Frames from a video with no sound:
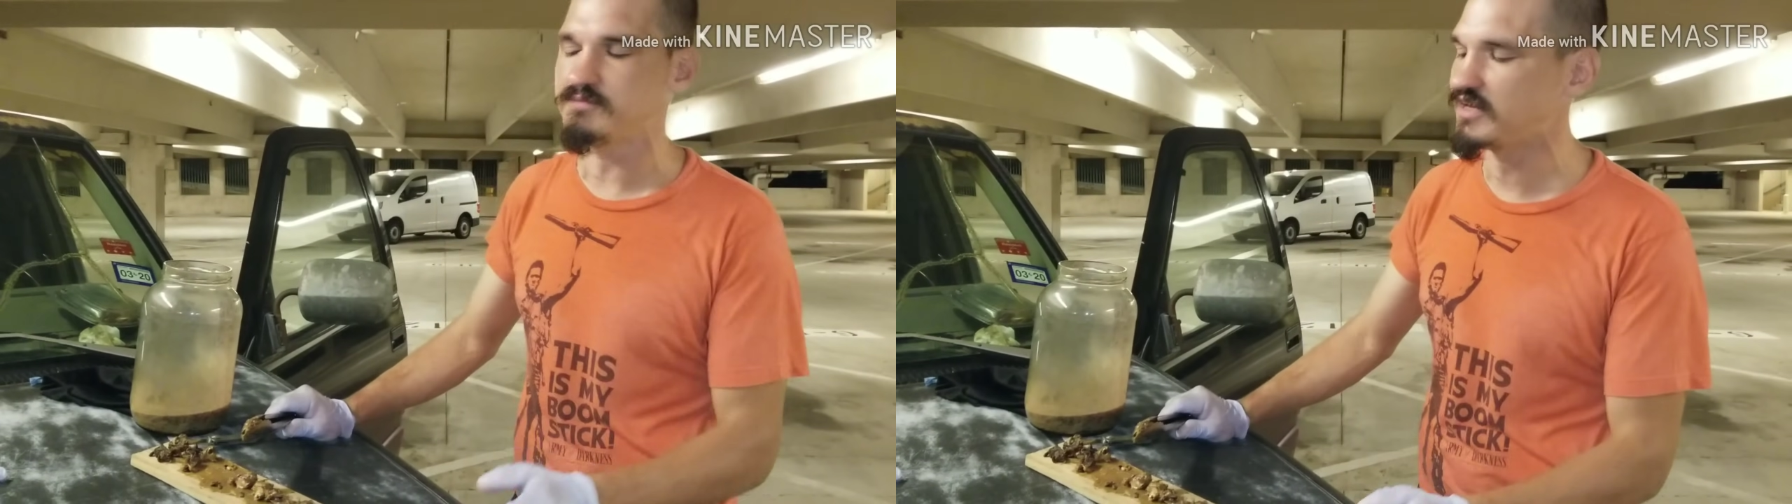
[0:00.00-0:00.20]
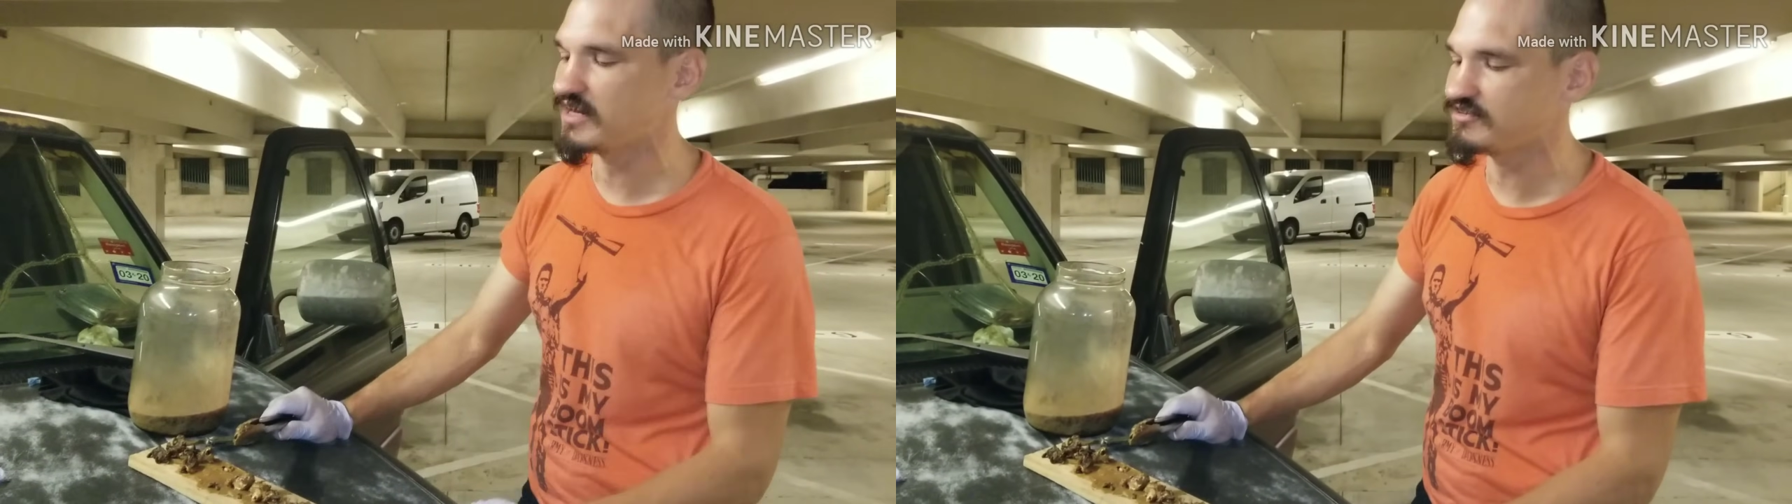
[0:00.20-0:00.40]

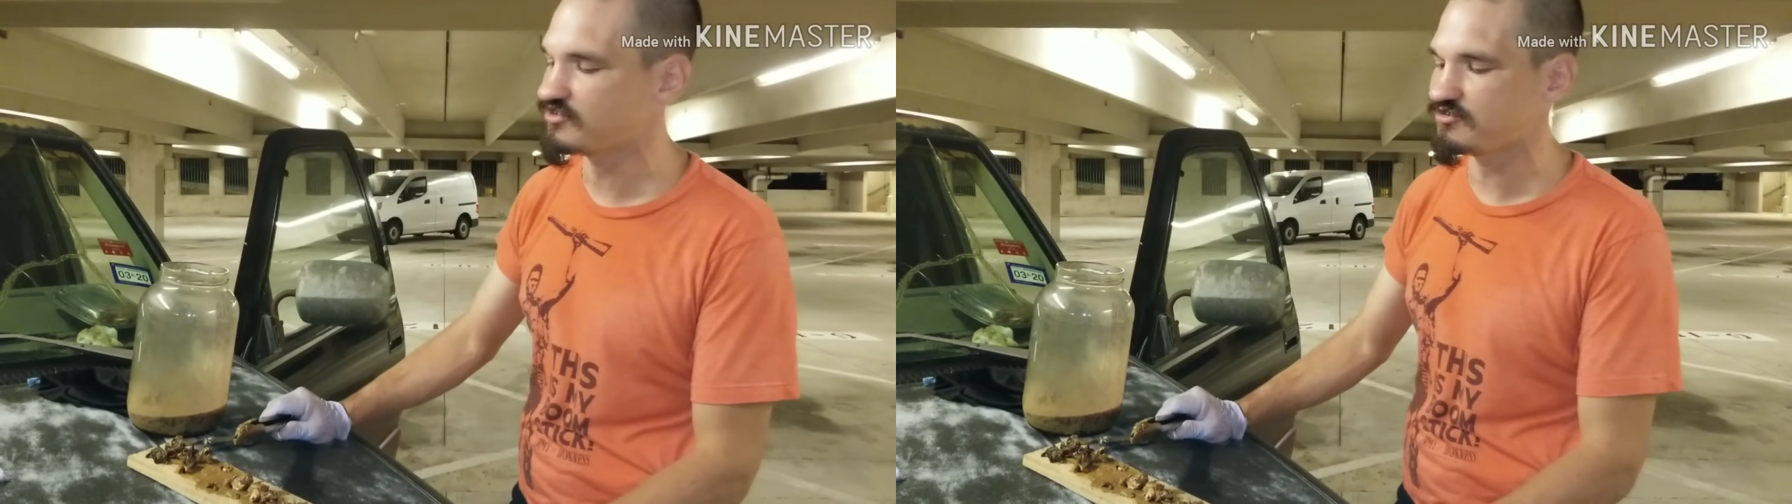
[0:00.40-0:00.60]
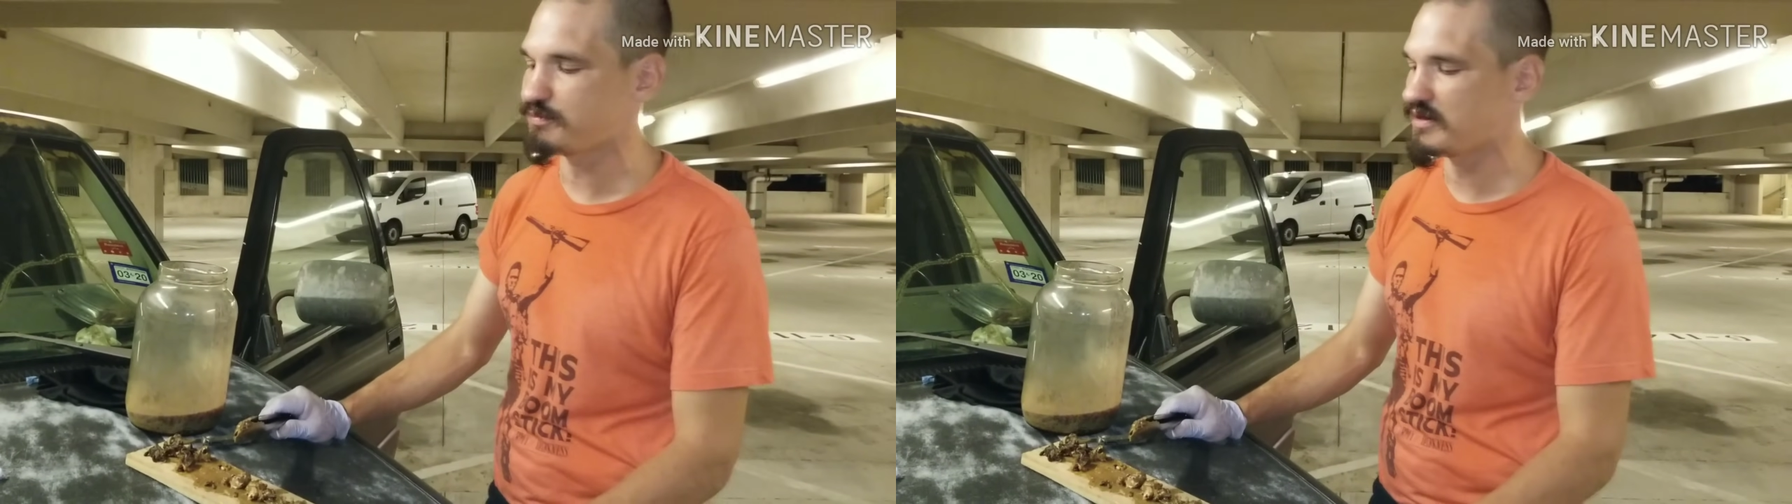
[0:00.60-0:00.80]
and then I
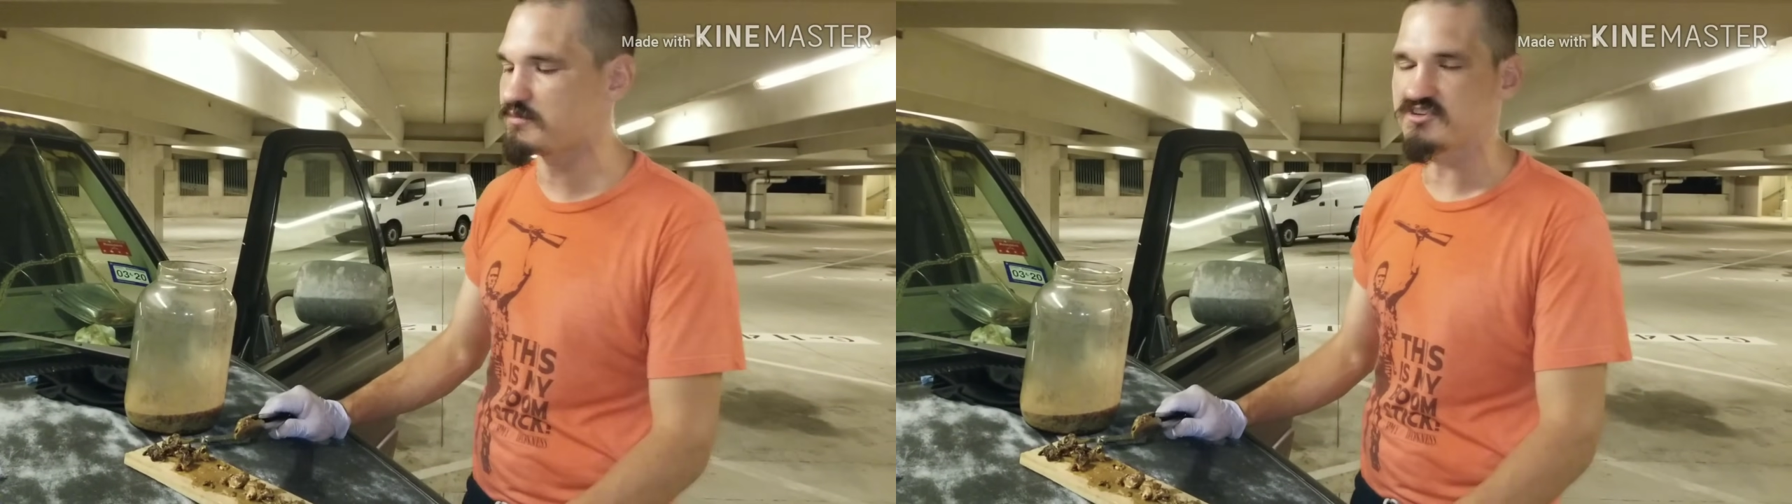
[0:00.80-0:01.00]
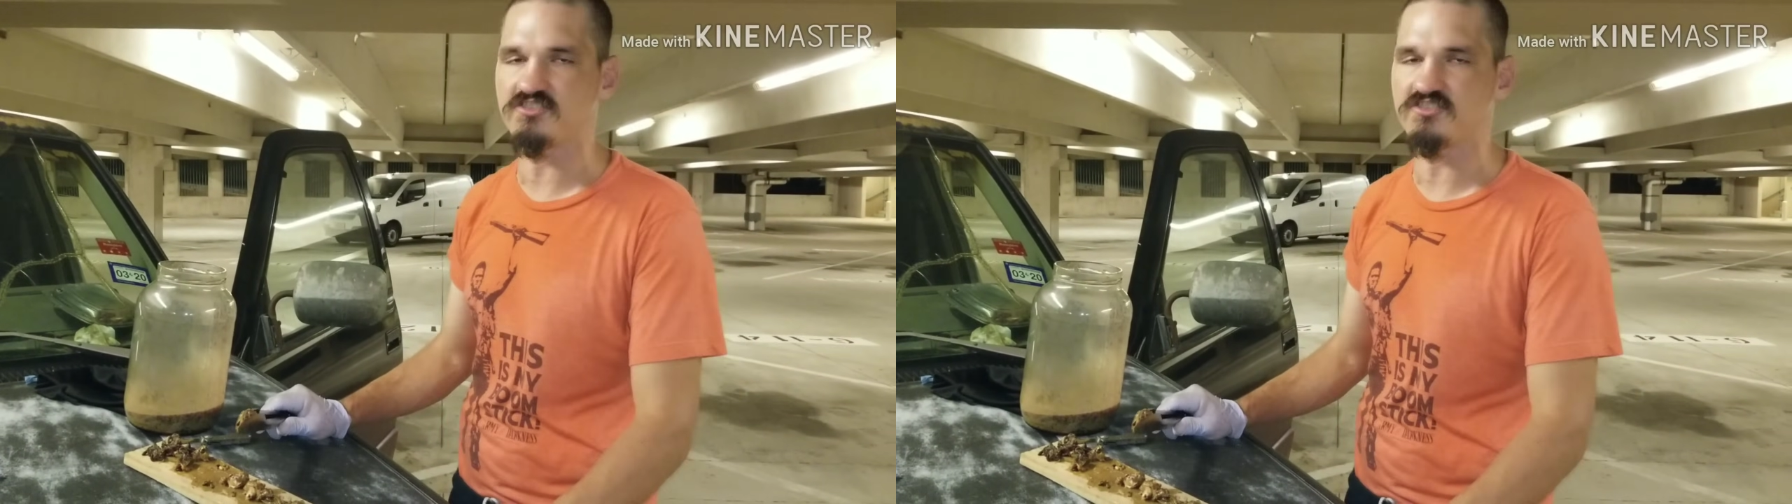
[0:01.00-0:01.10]
just pretty much